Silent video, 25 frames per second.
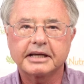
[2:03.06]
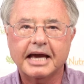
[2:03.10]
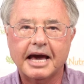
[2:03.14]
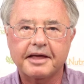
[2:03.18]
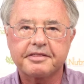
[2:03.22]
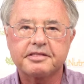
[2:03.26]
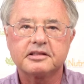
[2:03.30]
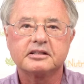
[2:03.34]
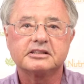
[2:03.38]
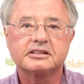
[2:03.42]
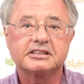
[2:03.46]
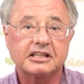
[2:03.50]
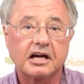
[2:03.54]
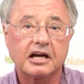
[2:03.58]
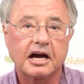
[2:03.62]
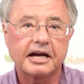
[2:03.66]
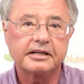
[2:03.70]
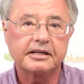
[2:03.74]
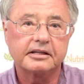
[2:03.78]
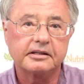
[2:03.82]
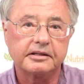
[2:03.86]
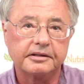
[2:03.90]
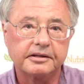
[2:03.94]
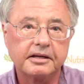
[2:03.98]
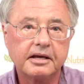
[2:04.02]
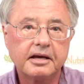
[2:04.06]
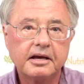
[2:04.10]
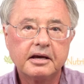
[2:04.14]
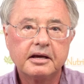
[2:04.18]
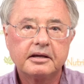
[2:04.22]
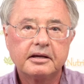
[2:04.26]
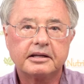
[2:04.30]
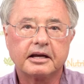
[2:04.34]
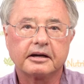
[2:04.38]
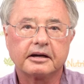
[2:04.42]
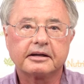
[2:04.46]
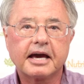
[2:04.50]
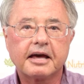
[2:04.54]
cathelicidin.
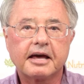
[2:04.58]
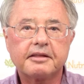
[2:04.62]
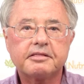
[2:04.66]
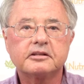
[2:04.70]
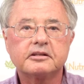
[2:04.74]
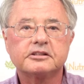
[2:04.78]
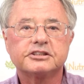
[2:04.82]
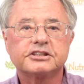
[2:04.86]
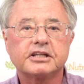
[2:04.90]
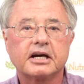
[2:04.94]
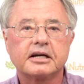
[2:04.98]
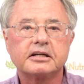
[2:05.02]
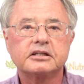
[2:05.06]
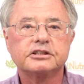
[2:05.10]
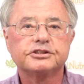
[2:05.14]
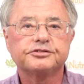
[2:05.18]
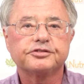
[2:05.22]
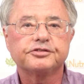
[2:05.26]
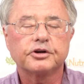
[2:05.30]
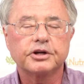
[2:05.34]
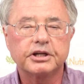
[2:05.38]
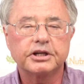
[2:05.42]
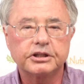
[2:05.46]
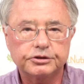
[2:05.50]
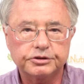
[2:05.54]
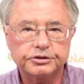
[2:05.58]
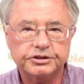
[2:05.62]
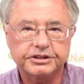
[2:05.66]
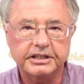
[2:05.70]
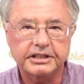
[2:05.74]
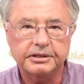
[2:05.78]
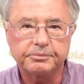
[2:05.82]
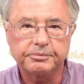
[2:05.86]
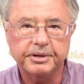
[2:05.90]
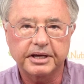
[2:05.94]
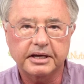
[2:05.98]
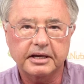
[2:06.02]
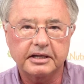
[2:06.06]
Now, cathelicidin is very
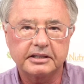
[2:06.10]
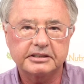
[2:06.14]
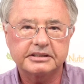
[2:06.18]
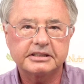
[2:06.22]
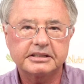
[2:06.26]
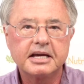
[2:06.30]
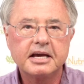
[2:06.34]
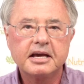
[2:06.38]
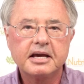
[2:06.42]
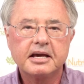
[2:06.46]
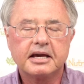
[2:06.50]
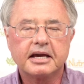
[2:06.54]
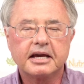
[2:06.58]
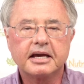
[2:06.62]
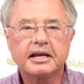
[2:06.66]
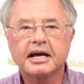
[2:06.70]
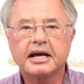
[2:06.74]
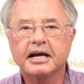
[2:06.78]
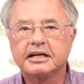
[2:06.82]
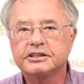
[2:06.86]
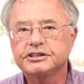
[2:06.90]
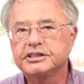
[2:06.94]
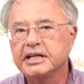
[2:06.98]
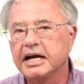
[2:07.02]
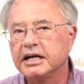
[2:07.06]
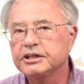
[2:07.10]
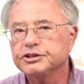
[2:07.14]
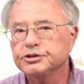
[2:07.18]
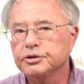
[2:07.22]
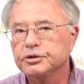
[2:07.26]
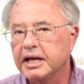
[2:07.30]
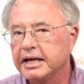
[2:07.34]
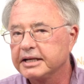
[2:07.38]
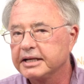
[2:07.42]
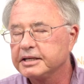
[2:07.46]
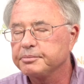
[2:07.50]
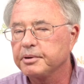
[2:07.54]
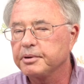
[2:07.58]
interesting because it has natural
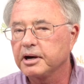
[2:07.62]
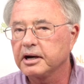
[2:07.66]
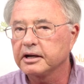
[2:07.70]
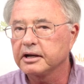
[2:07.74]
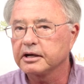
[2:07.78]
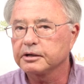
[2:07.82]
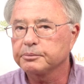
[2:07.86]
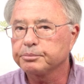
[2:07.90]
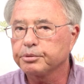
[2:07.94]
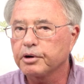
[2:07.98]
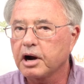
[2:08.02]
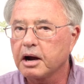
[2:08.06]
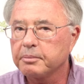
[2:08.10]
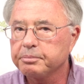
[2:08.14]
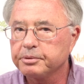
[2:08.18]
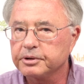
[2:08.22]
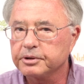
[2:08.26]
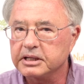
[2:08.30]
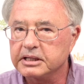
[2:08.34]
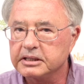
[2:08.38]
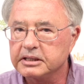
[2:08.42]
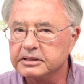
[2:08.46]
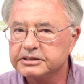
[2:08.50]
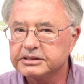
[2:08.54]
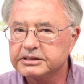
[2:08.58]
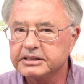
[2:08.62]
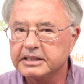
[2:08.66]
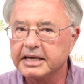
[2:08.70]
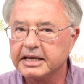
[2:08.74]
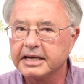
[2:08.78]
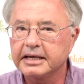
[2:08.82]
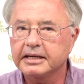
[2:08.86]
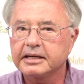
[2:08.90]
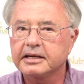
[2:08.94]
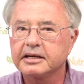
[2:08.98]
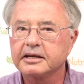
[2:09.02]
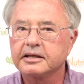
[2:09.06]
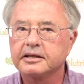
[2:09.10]
antibiotic properties.
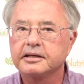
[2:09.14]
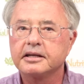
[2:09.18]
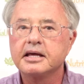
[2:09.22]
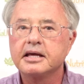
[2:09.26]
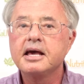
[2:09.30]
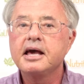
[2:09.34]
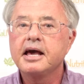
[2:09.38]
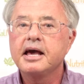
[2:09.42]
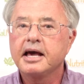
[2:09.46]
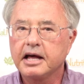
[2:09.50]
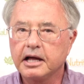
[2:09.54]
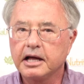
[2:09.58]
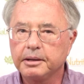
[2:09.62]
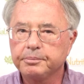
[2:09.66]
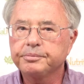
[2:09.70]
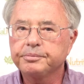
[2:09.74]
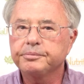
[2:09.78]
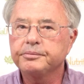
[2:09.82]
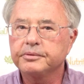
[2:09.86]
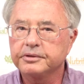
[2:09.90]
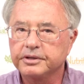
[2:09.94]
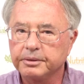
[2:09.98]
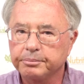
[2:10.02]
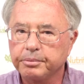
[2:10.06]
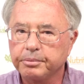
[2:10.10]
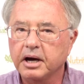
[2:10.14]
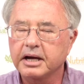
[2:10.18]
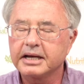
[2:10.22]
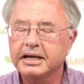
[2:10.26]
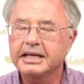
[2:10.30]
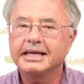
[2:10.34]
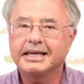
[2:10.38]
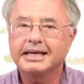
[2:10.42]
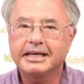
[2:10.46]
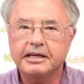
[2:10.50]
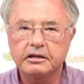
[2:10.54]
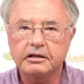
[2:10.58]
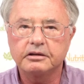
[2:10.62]
It can help the body
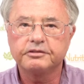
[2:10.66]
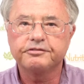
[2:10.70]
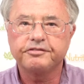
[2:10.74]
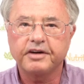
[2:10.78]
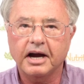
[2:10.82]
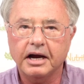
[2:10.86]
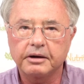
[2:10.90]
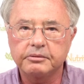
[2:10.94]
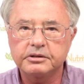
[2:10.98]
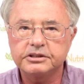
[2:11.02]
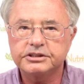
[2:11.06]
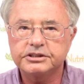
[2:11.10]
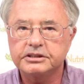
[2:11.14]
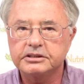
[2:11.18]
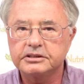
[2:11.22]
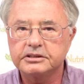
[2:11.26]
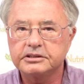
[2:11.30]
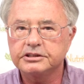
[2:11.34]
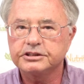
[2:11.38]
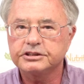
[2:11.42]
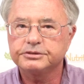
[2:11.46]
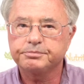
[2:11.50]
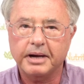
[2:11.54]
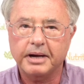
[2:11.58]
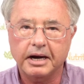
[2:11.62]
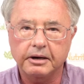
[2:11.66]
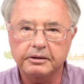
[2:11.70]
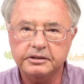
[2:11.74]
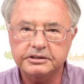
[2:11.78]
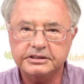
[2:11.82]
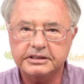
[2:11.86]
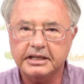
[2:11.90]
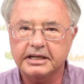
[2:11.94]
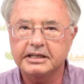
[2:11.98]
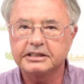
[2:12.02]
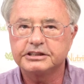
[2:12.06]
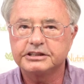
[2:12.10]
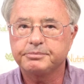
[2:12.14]
kill viruses,
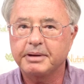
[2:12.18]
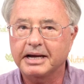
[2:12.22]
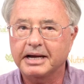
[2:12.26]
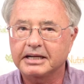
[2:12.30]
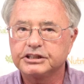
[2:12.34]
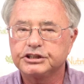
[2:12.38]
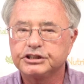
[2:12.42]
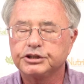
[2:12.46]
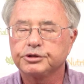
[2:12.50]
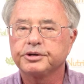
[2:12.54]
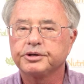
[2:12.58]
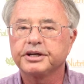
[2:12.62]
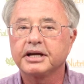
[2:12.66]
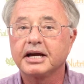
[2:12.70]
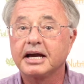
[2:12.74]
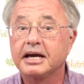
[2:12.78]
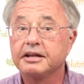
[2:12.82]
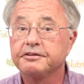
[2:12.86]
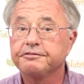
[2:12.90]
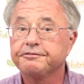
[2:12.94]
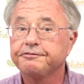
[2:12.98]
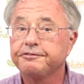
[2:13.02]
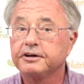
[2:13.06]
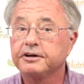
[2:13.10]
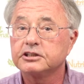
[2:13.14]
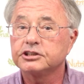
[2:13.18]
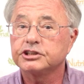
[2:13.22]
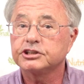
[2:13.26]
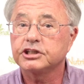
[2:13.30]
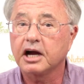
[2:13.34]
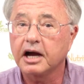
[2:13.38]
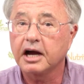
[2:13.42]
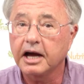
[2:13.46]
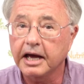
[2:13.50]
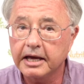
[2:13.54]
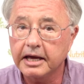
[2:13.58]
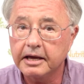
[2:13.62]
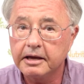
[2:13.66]
parasites, bacteria, and
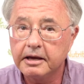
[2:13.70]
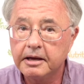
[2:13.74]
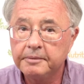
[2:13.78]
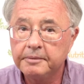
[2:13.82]
fungi,